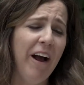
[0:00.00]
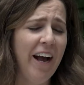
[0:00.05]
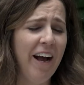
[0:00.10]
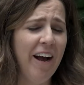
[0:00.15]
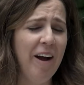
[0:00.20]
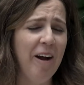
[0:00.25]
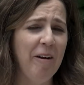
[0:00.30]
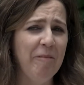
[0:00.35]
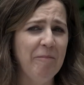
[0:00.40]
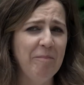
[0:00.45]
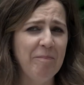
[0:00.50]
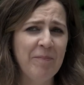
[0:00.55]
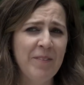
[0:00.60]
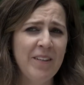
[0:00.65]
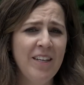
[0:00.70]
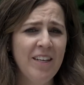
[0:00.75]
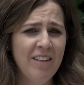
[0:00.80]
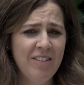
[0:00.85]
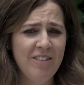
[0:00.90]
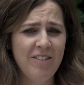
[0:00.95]
Um,
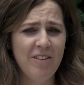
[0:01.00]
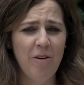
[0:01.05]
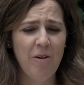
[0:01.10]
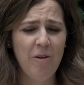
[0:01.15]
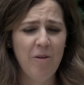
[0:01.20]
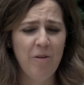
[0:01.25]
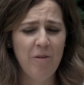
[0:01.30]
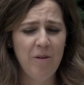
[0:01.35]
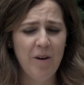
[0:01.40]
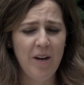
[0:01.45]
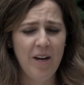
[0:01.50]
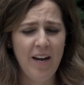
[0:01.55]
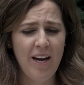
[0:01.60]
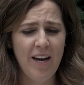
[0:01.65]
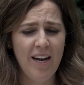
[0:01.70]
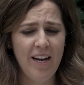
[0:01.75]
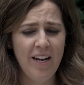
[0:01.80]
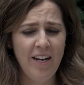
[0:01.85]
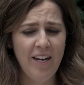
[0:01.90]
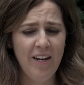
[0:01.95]
so
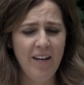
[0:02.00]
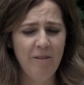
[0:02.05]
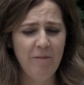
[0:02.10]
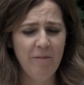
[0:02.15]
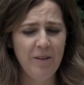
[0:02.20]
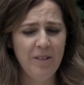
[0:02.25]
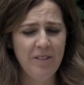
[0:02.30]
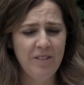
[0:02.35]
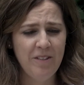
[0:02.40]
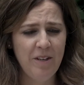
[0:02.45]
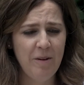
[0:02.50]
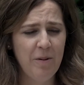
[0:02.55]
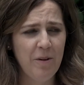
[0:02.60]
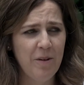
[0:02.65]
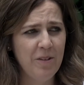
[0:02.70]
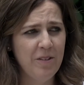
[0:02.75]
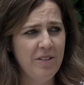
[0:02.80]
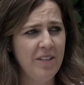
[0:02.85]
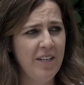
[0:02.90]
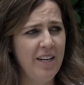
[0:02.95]
I went to St.
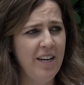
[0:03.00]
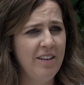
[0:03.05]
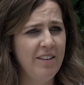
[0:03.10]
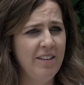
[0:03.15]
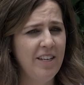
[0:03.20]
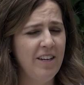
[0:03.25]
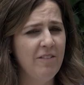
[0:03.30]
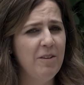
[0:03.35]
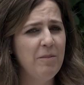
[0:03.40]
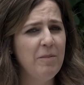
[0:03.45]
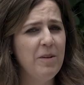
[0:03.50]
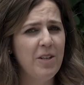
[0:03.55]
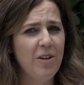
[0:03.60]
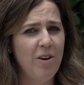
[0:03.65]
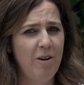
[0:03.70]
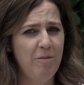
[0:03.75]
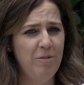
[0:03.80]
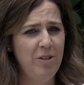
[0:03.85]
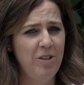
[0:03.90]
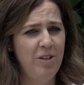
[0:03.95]
Paul's. They had given me the
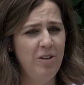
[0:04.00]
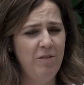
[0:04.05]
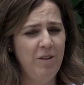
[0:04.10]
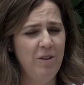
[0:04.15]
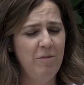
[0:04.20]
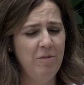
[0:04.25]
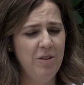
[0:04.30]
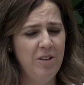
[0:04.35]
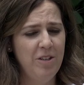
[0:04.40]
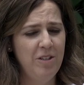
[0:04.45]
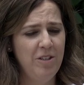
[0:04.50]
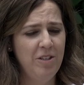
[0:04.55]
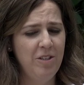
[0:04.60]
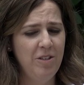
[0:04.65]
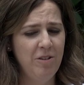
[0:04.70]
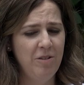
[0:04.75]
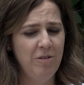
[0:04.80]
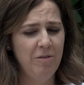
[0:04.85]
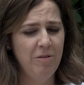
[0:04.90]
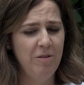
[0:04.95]
option if I wanted to
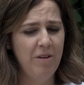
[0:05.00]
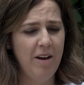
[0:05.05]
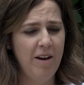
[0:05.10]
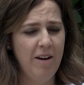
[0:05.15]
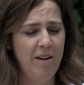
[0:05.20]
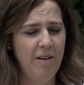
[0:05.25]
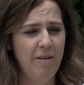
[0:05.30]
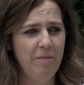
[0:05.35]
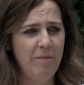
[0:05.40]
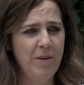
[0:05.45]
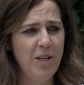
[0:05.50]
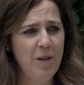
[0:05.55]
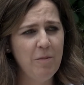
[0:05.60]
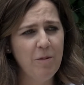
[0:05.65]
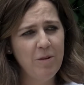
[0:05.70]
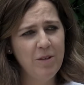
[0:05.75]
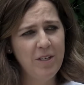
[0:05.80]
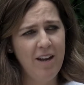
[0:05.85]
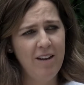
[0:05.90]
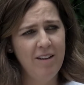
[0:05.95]
do um,
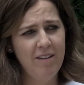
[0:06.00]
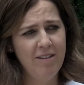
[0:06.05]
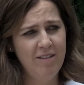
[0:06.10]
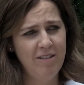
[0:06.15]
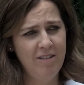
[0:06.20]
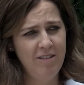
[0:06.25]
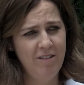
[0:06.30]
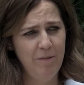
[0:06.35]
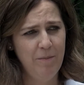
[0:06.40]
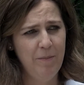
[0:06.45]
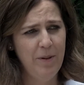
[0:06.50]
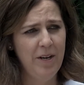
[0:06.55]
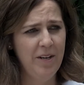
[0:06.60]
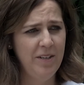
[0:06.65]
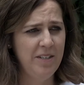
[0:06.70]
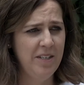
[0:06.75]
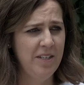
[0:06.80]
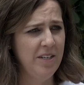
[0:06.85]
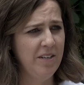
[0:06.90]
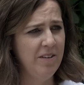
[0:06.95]
hemodialysis or
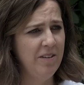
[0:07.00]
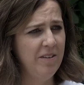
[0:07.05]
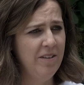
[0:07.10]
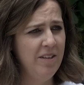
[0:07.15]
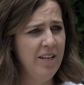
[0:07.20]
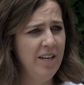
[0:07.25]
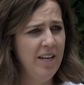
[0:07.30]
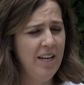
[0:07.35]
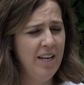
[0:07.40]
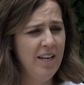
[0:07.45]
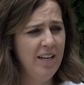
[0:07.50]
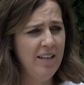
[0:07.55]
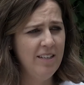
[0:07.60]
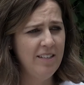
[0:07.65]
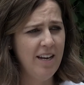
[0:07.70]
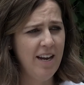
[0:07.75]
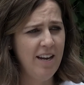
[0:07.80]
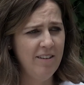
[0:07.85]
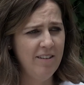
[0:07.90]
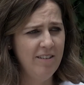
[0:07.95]
peritoneal
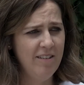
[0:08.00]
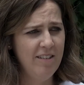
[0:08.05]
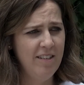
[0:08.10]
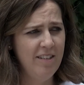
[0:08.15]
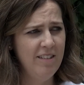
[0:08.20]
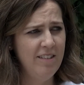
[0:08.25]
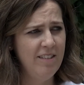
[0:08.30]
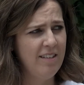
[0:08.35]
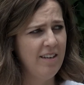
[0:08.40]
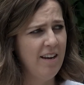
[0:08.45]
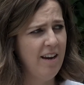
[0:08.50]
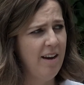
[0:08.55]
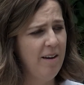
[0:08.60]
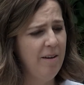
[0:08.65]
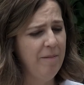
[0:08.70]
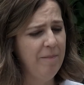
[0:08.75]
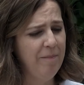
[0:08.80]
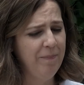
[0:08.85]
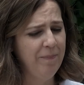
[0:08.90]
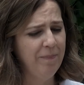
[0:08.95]
dialysis.
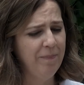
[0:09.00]
Um,